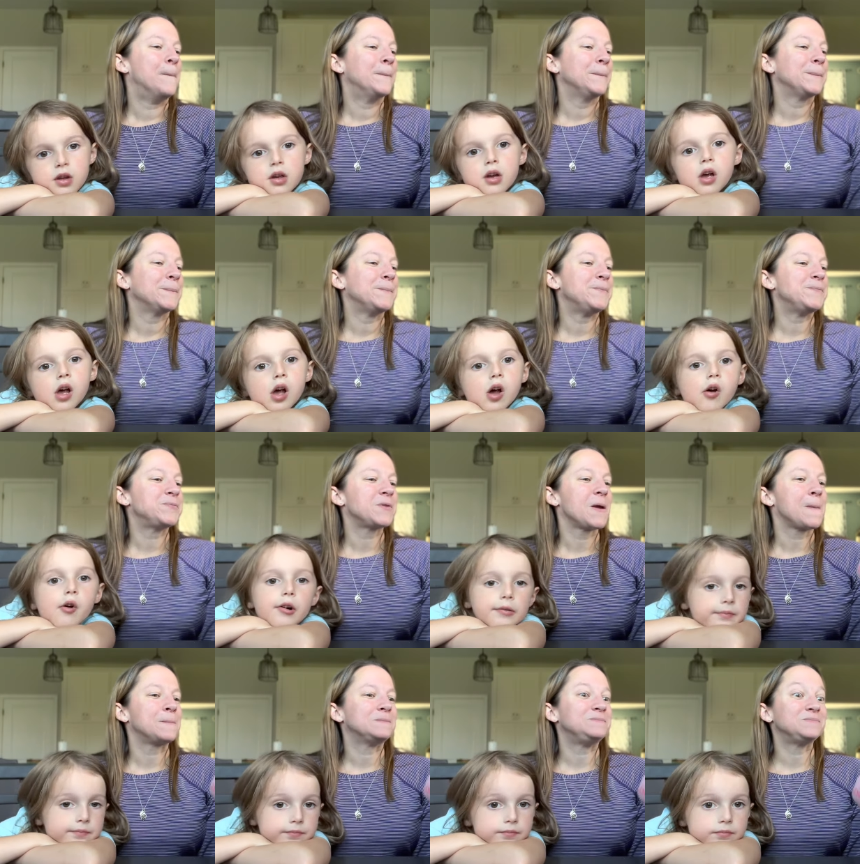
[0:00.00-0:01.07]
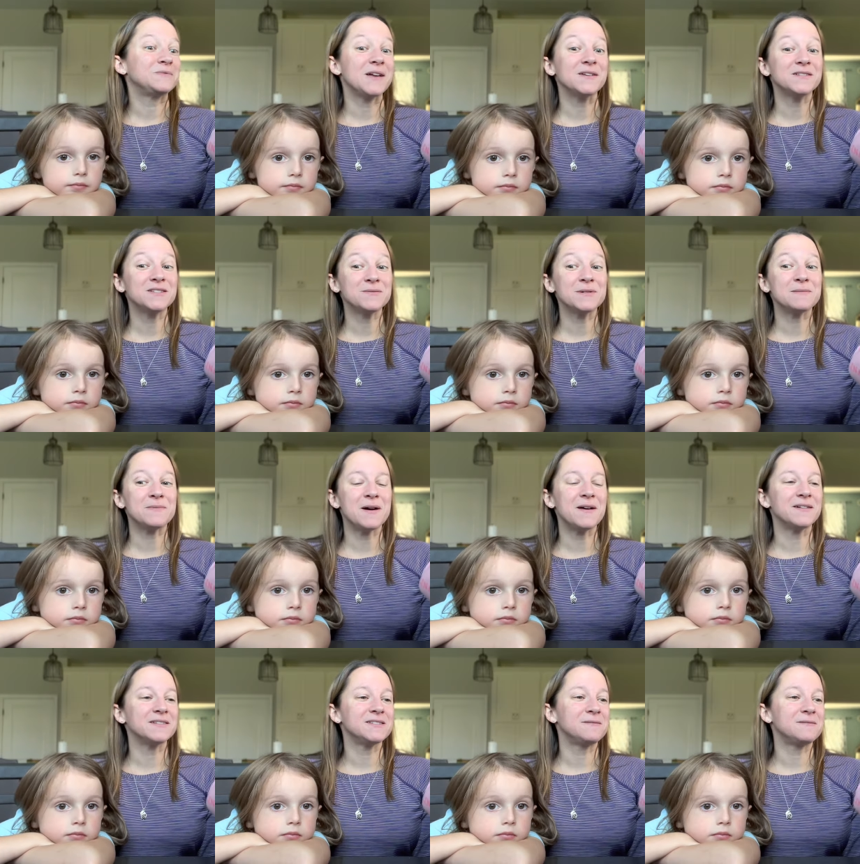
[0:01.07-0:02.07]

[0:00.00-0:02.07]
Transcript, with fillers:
Speaker 1: we have so many left. Yeah, this is a big box.